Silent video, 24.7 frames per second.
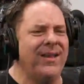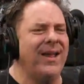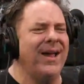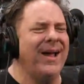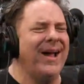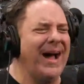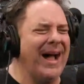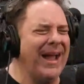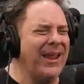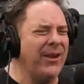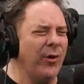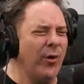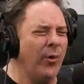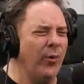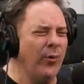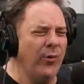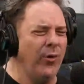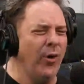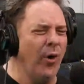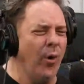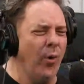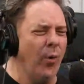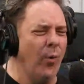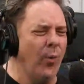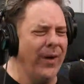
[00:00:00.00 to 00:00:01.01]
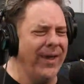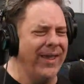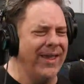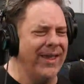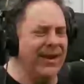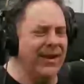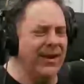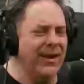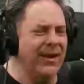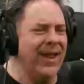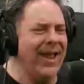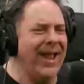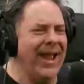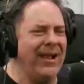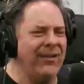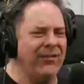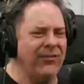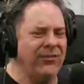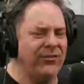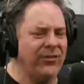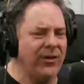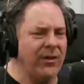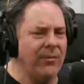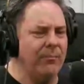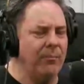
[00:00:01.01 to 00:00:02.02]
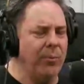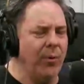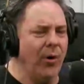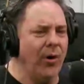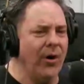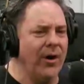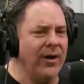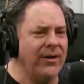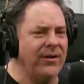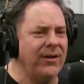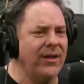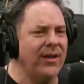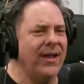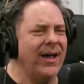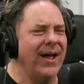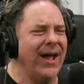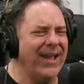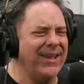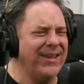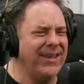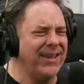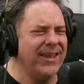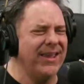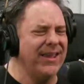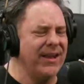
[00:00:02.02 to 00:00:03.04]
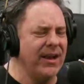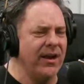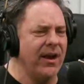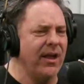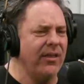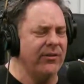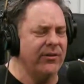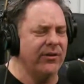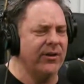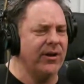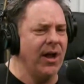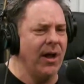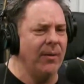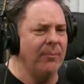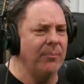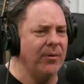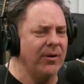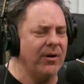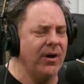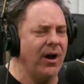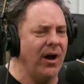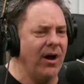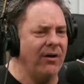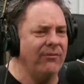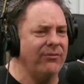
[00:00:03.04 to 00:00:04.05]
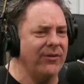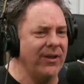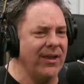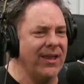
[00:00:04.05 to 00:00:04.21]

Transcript: I don't know when, at some point, I could get another cup of coffee.